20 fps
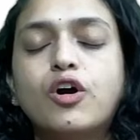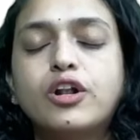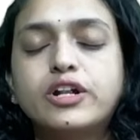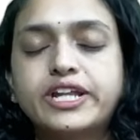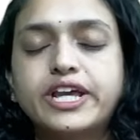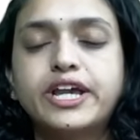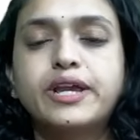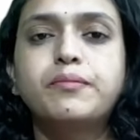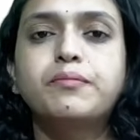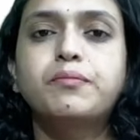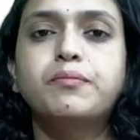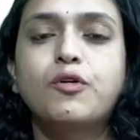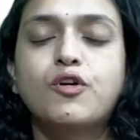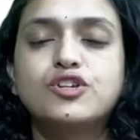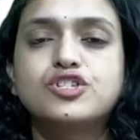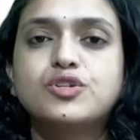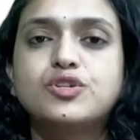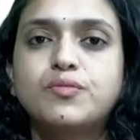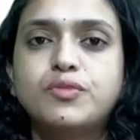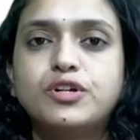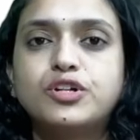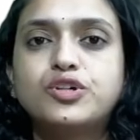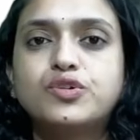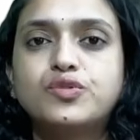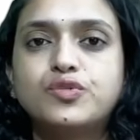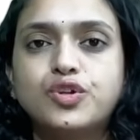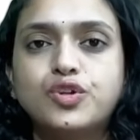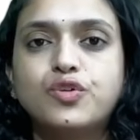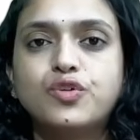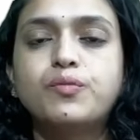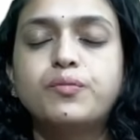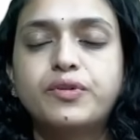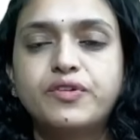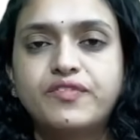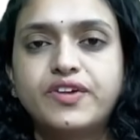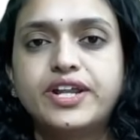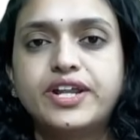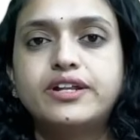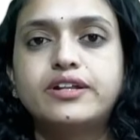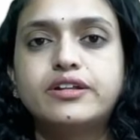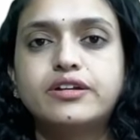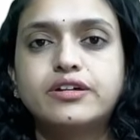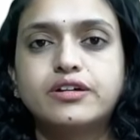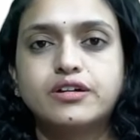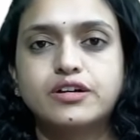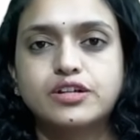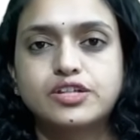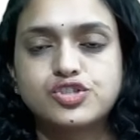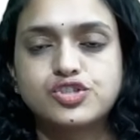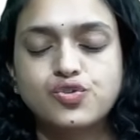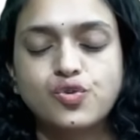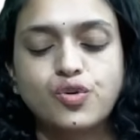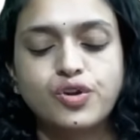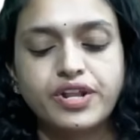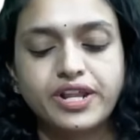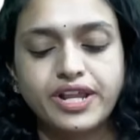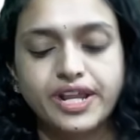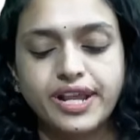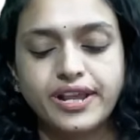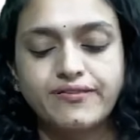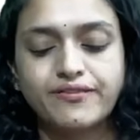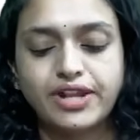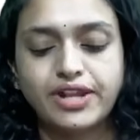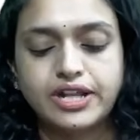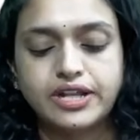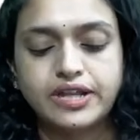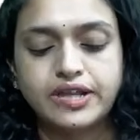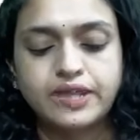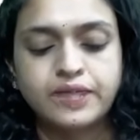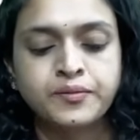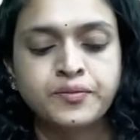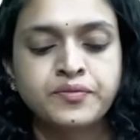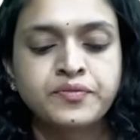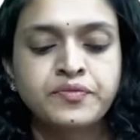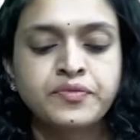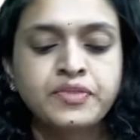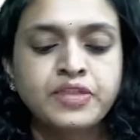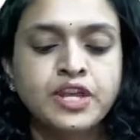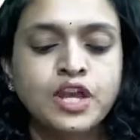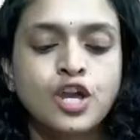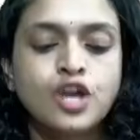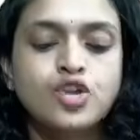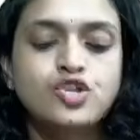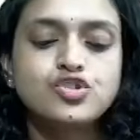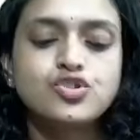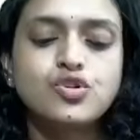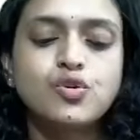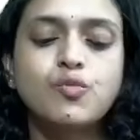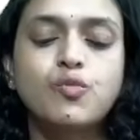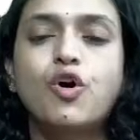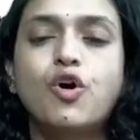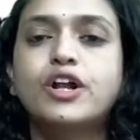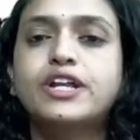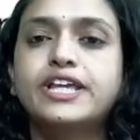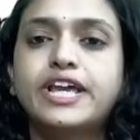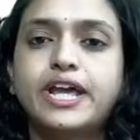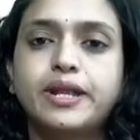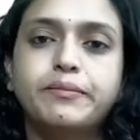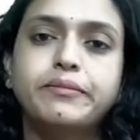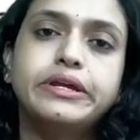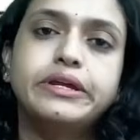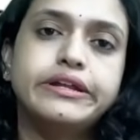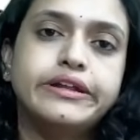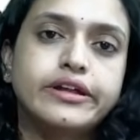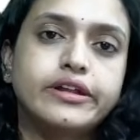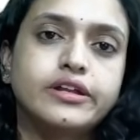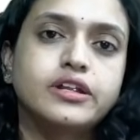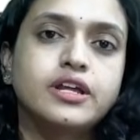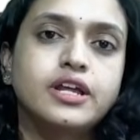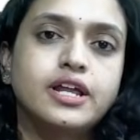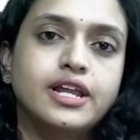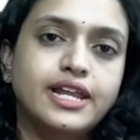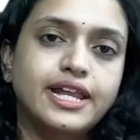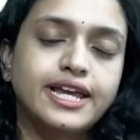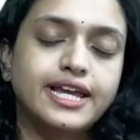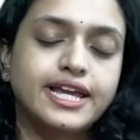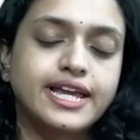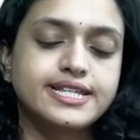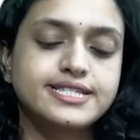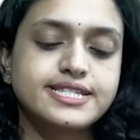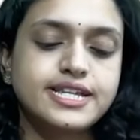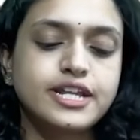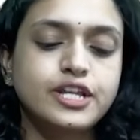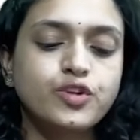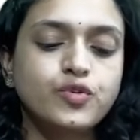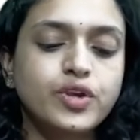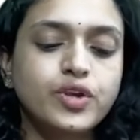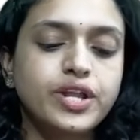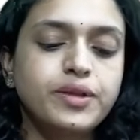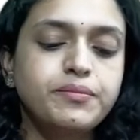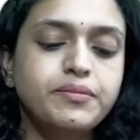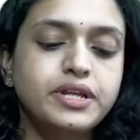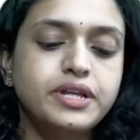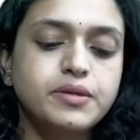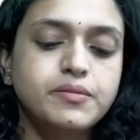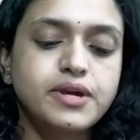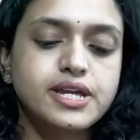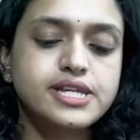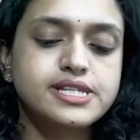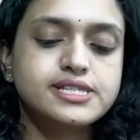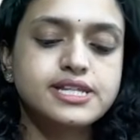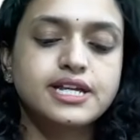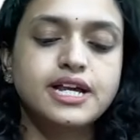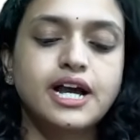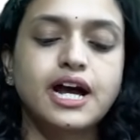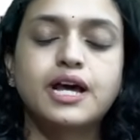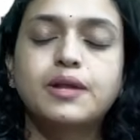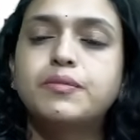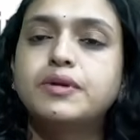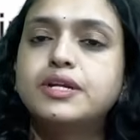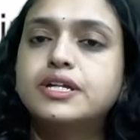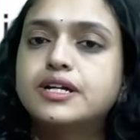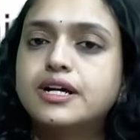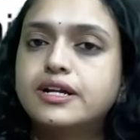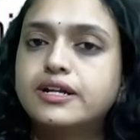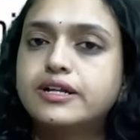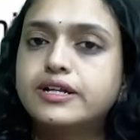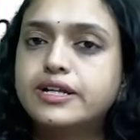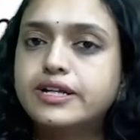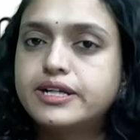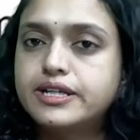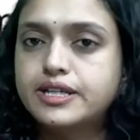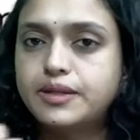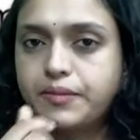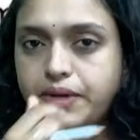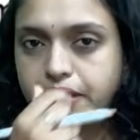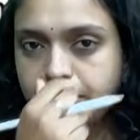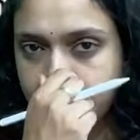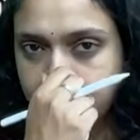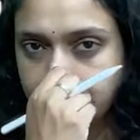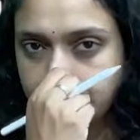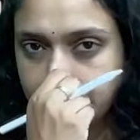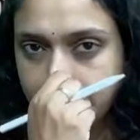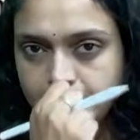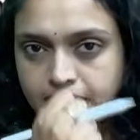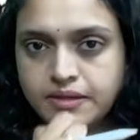time possible to prevent soldering and welding. So what can be done? Like I said, you can minimize the carbon content in the material.